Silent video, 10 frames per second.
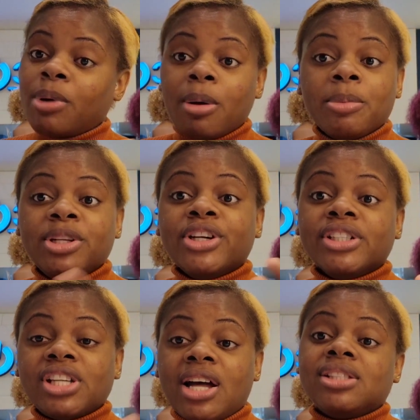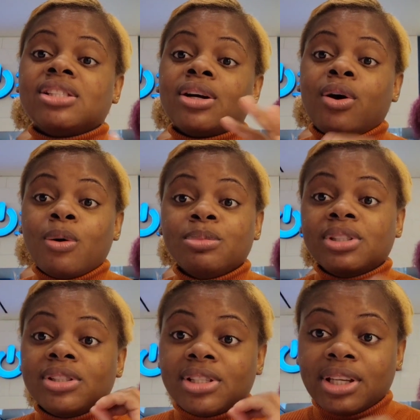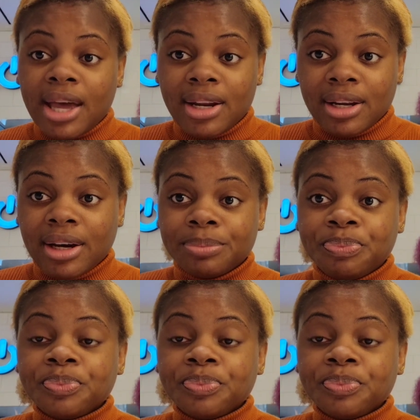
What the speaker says: probably your chance to come to Canada.